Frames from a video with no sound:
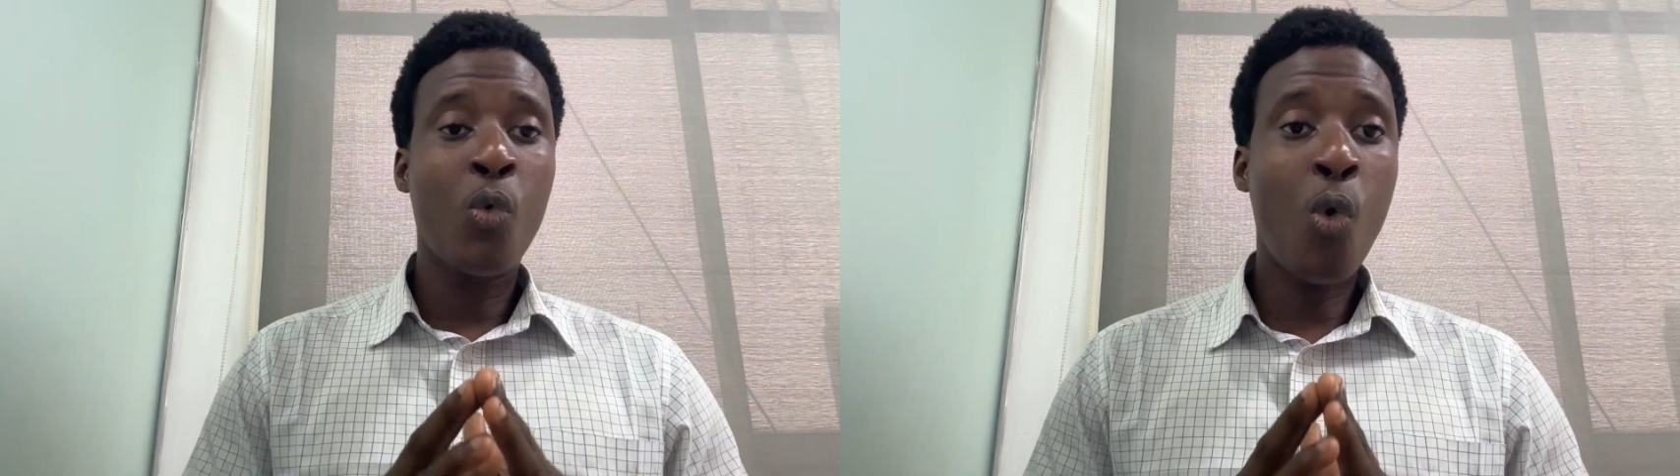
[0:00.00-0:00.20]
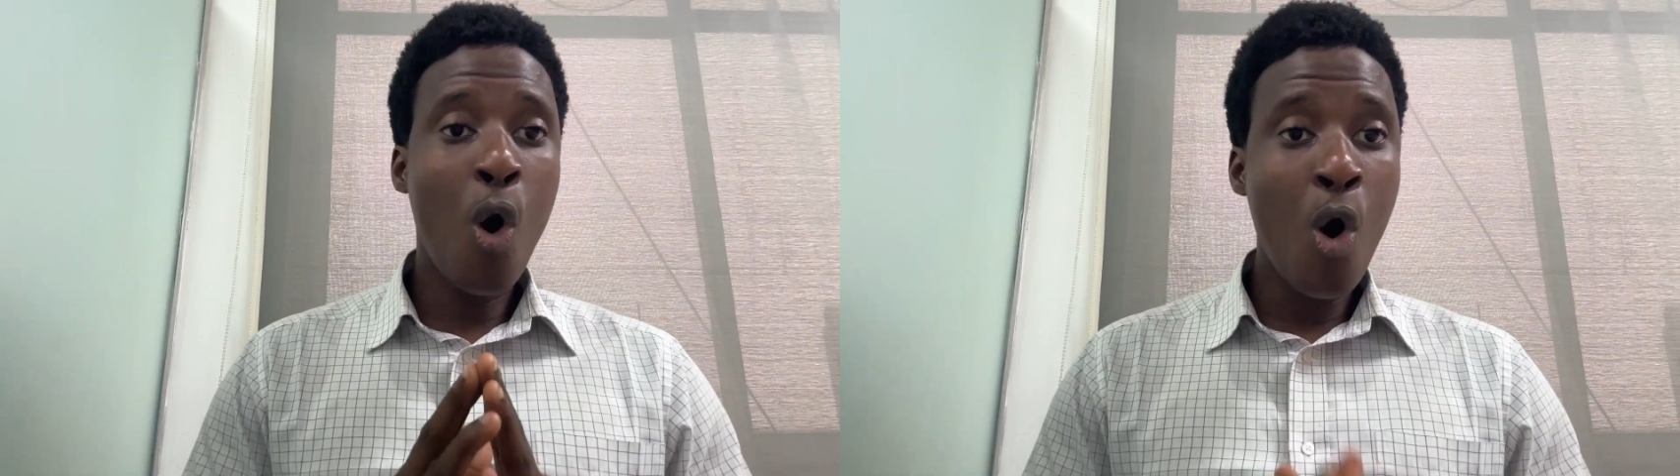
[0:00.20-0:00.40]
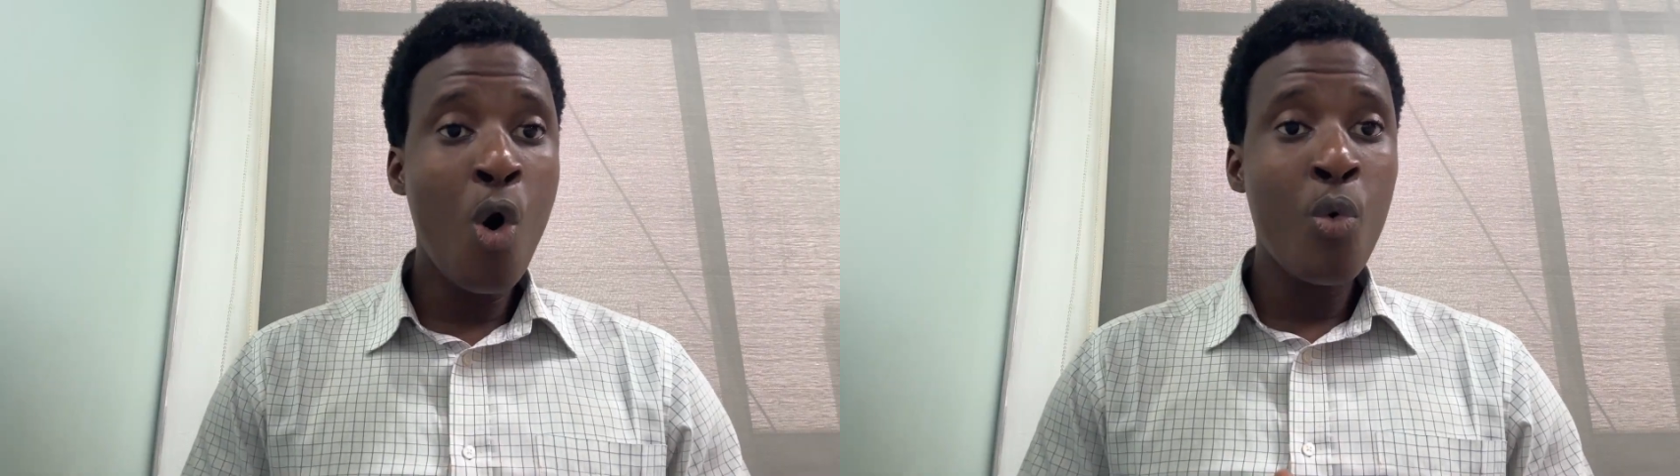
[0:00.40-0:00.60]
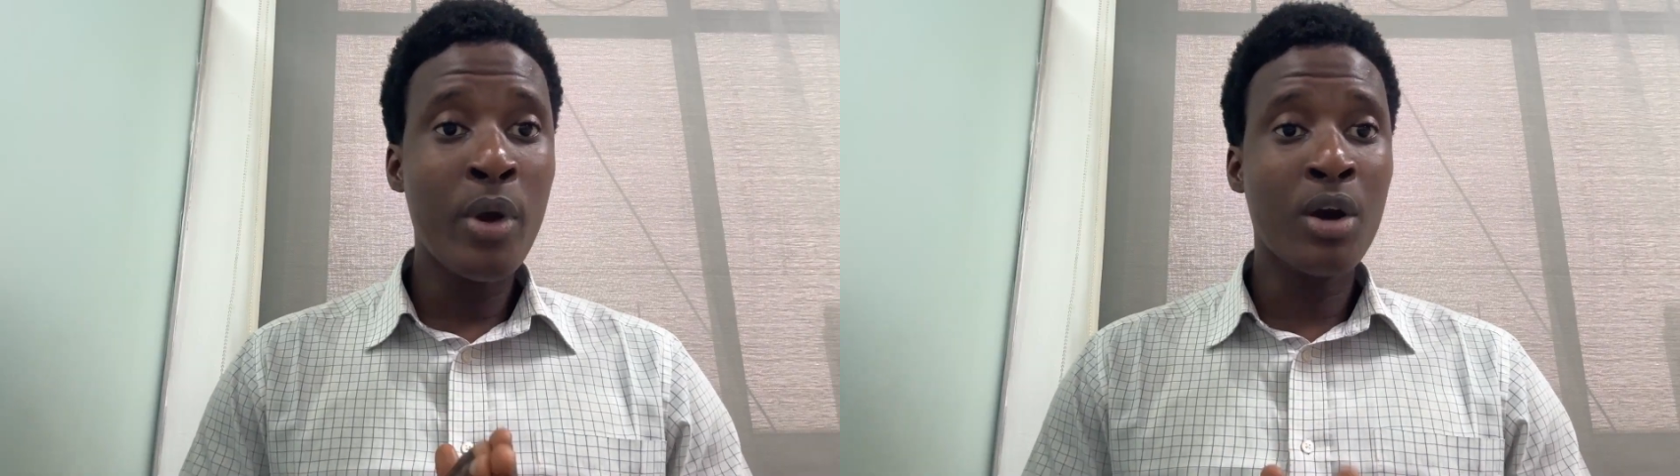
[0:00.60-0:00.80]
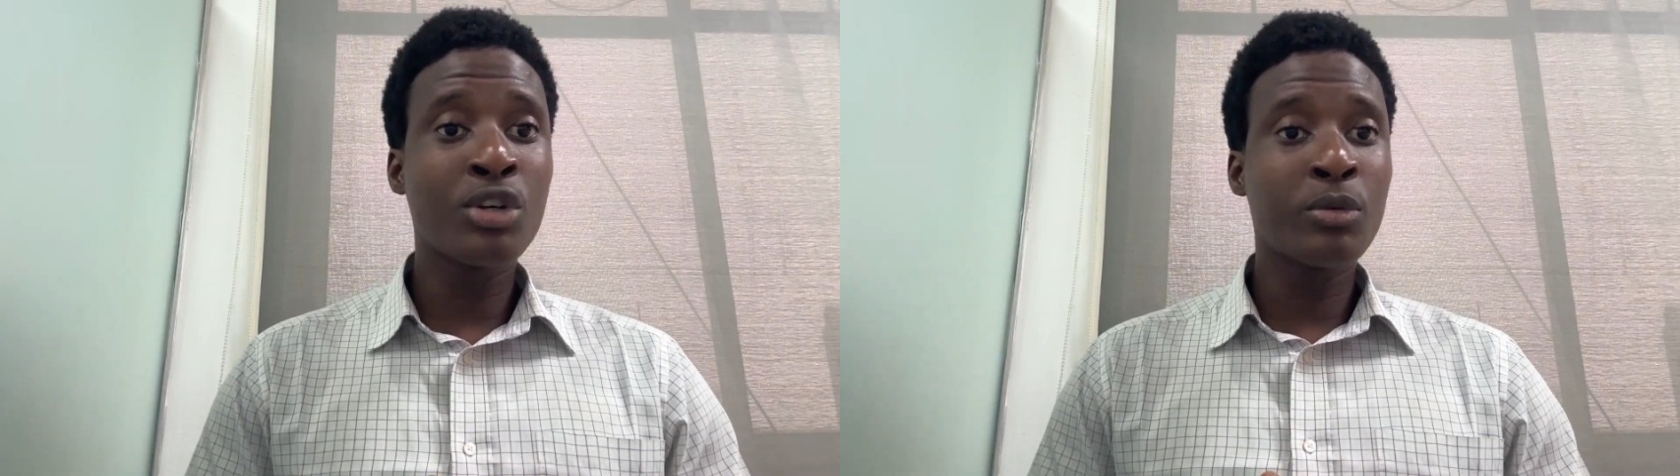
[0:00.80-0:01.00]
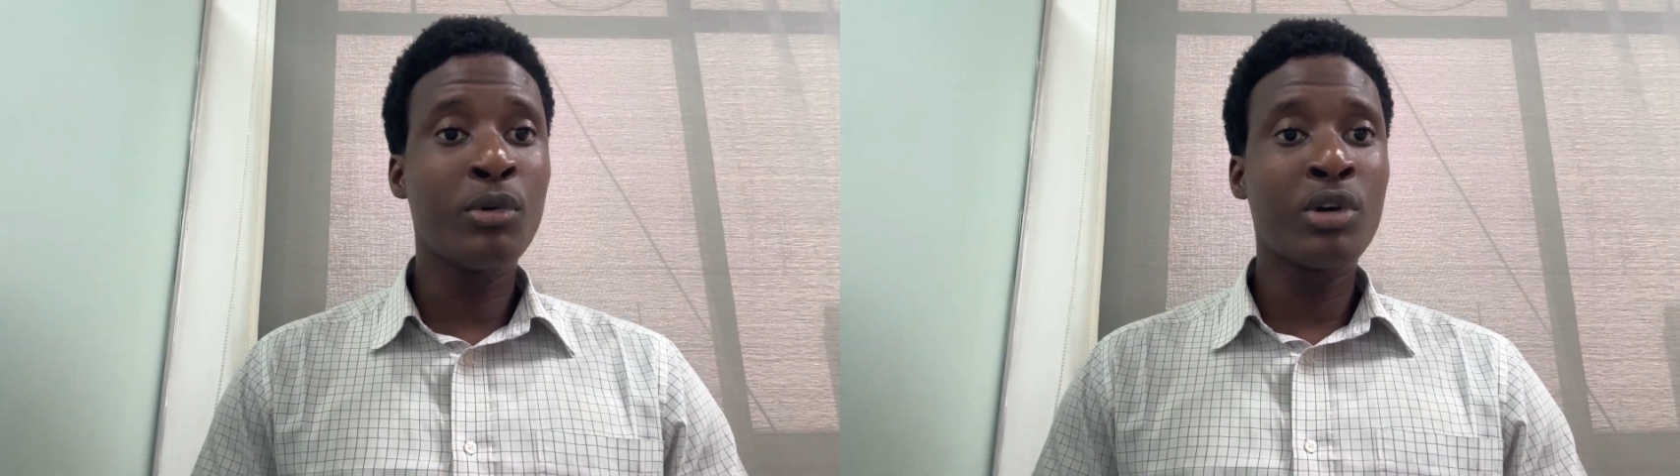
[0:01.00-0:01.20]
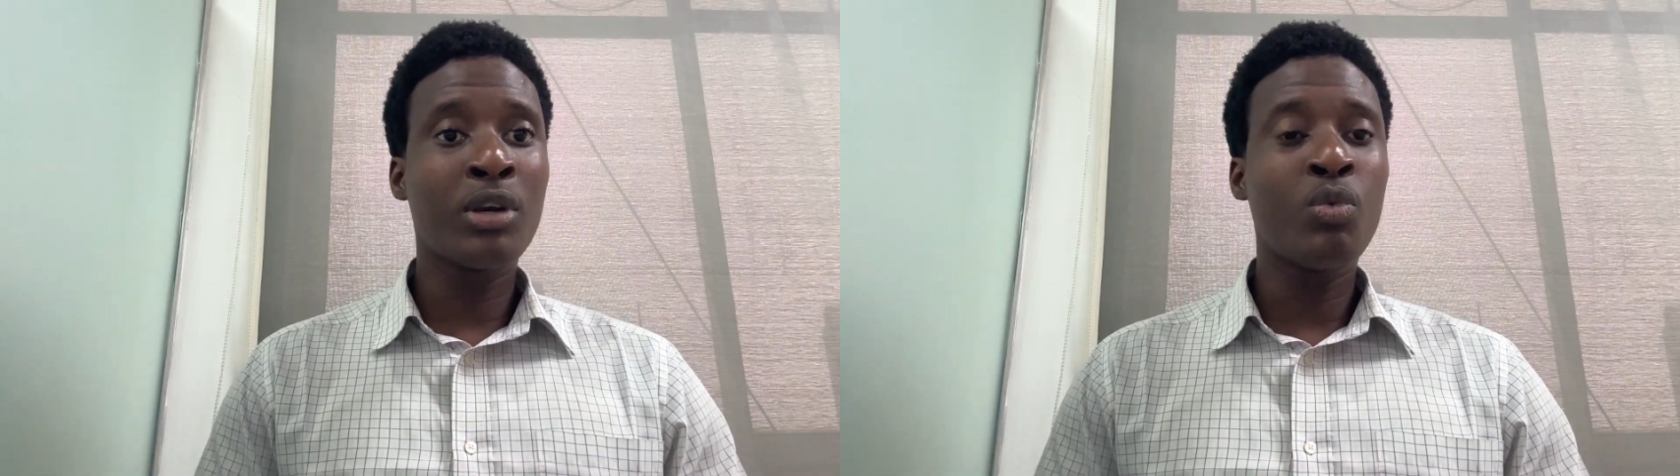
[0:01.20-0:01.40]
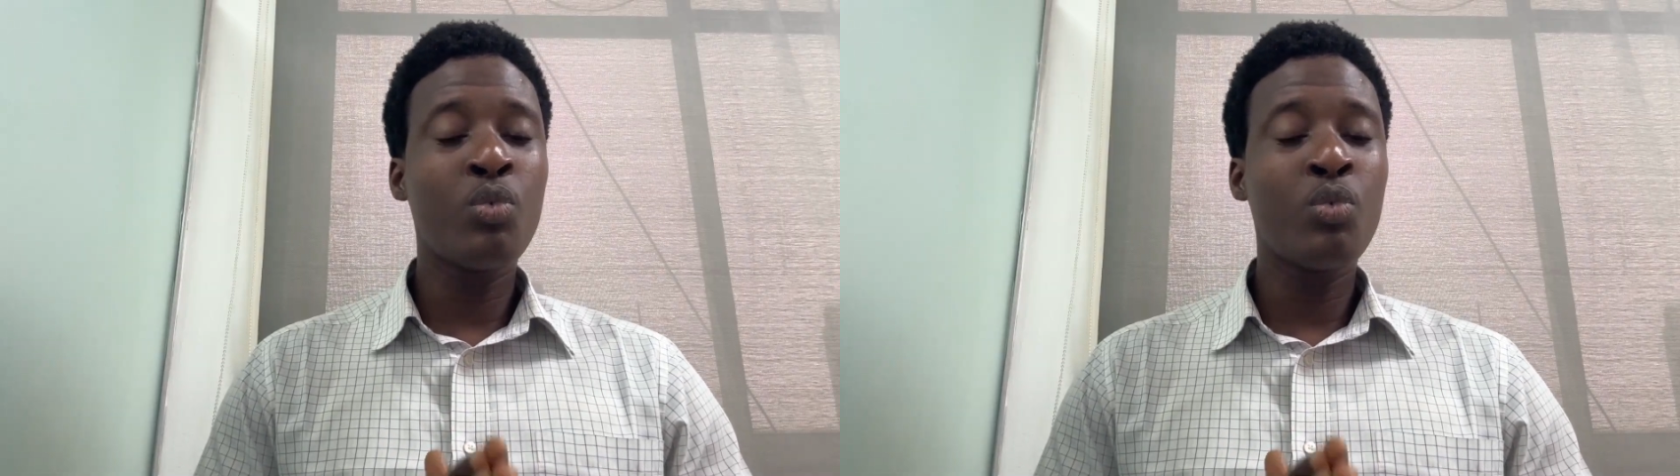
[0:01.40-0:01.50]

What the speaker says: all we are going to be looking